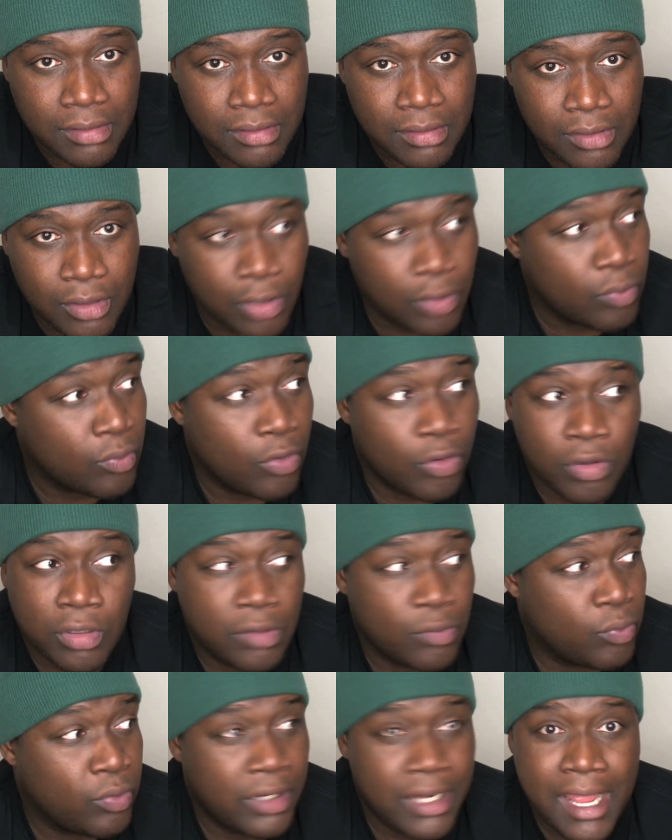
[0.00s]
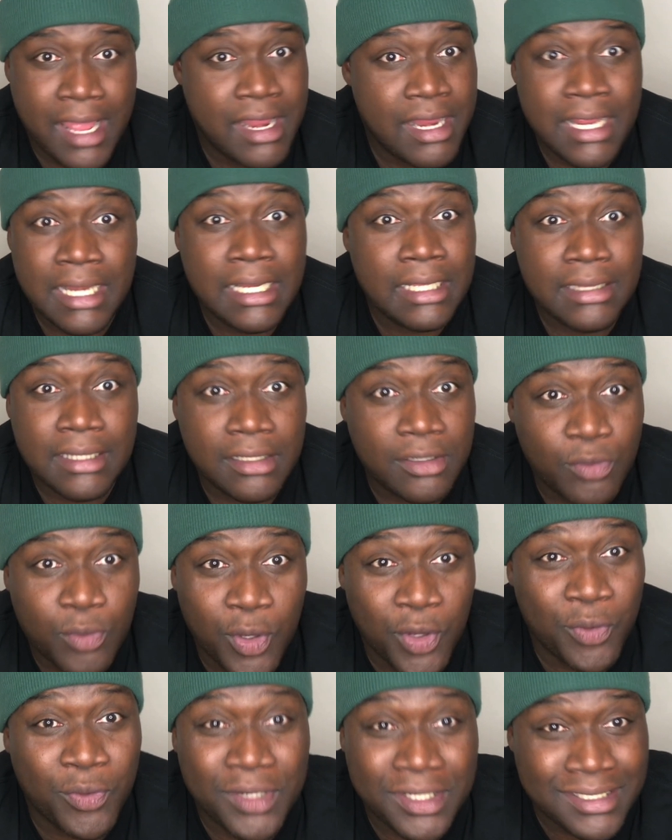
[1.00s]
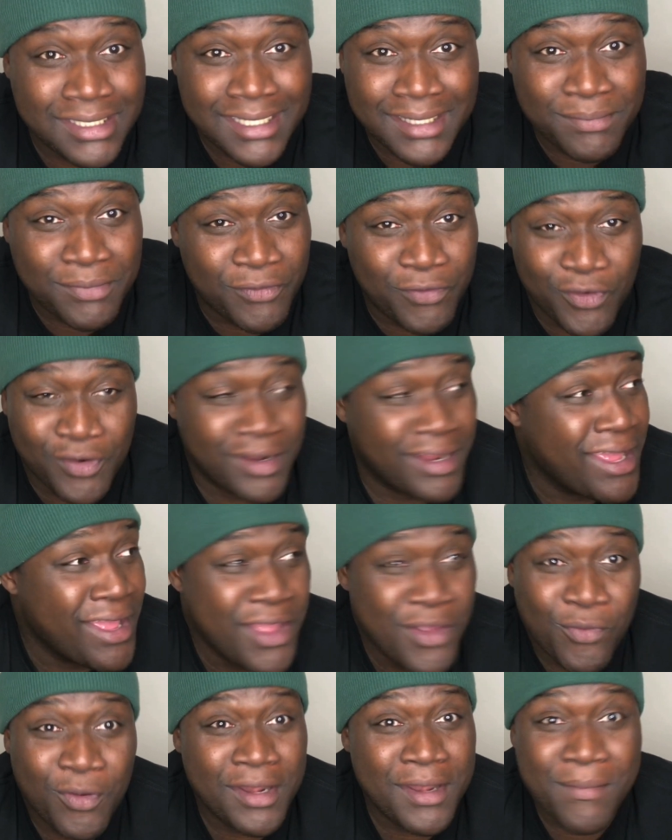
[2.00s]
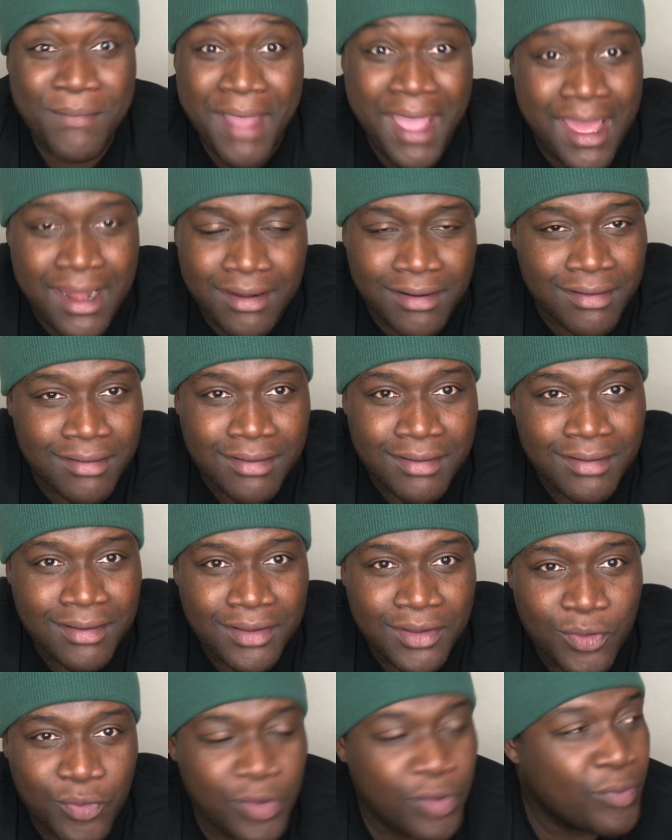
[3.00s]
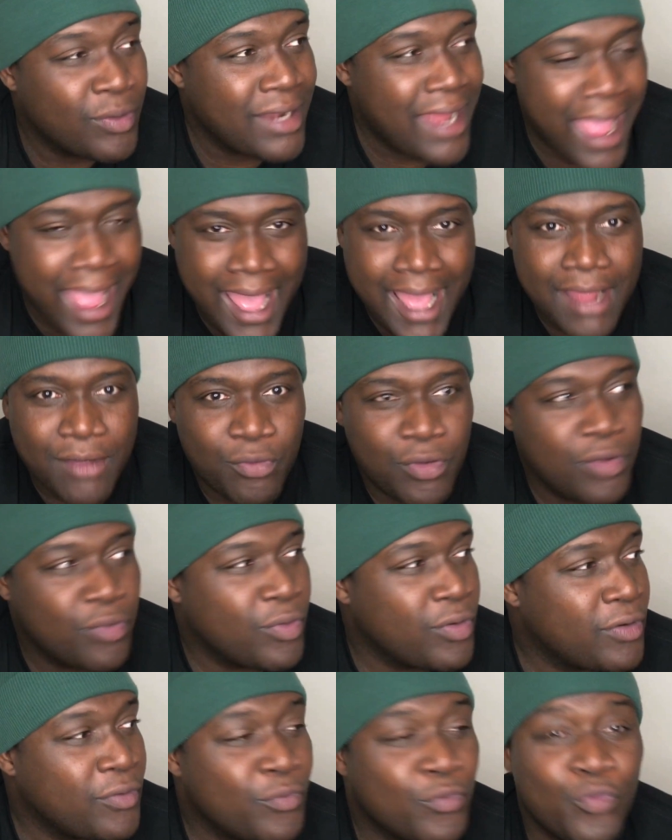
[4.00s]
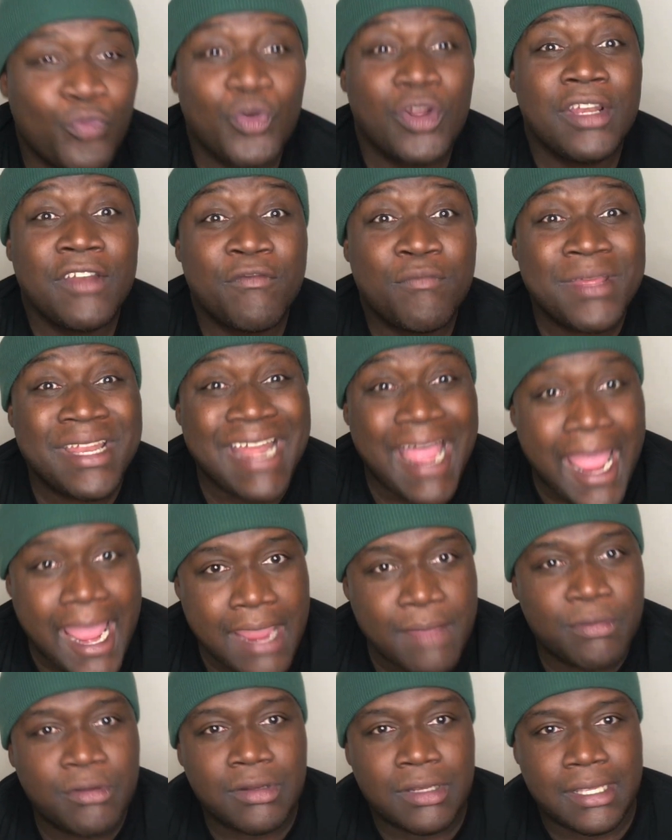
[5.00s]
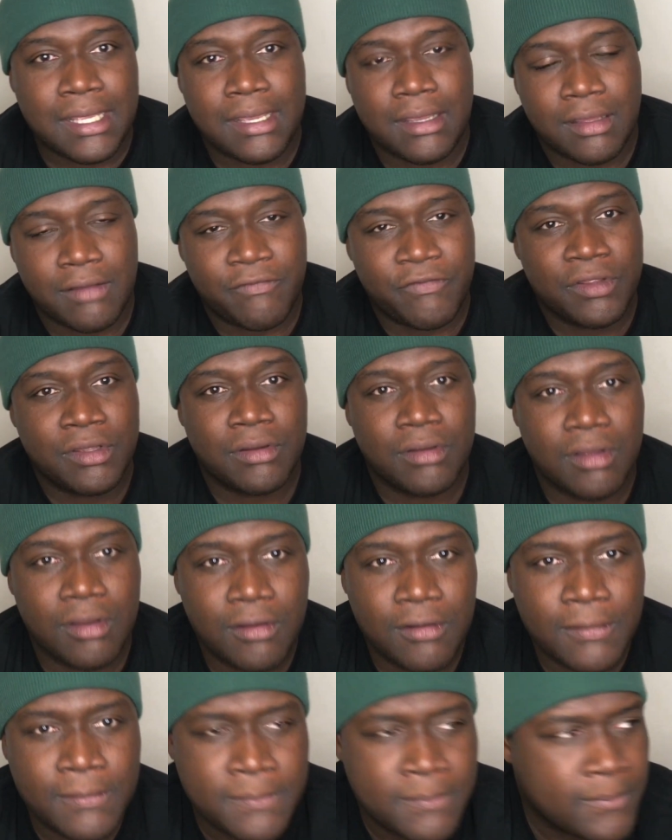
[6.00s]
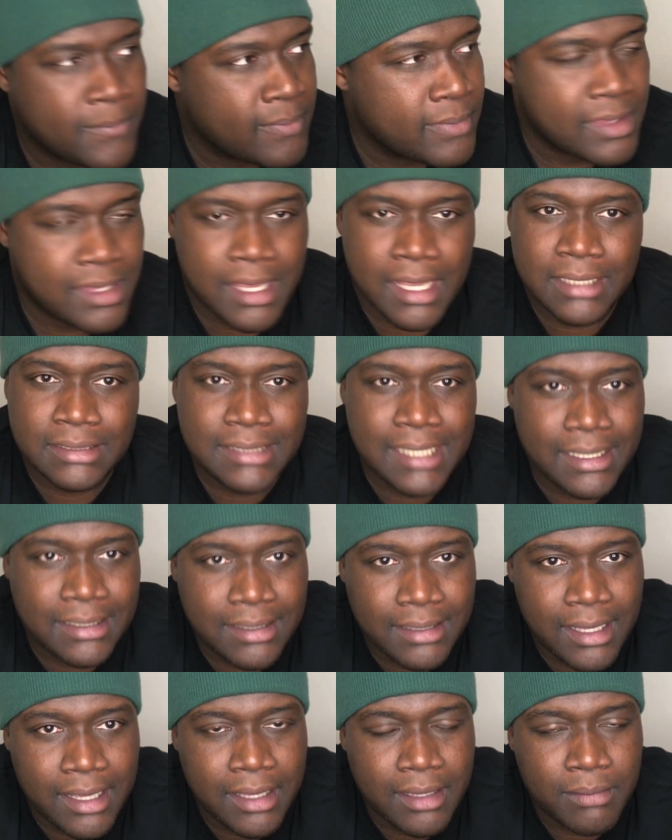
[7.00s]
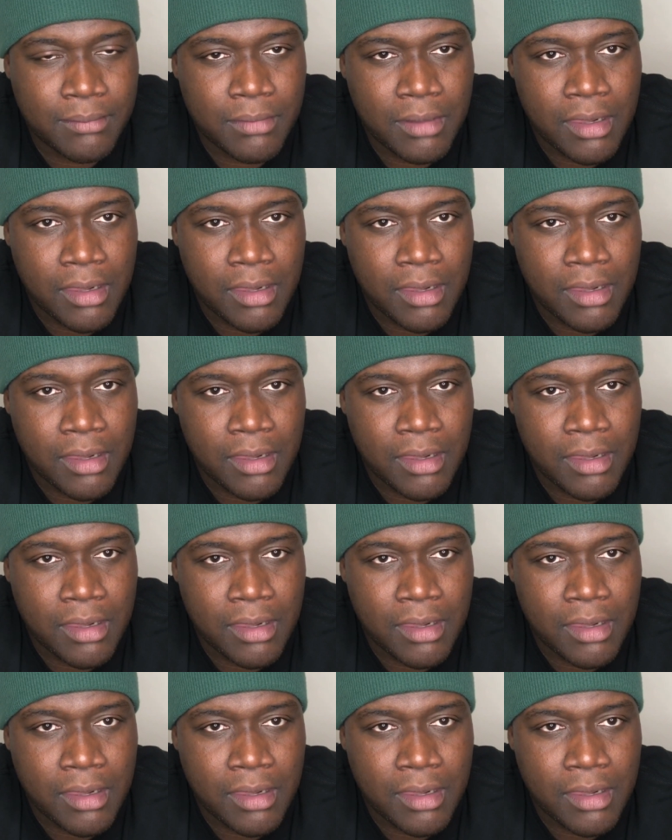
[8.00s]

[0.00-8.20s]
Or would, anything that we would have did before, wouldn't have mattered. We would have had, wouldn't have been able to kick a field goal and take the game.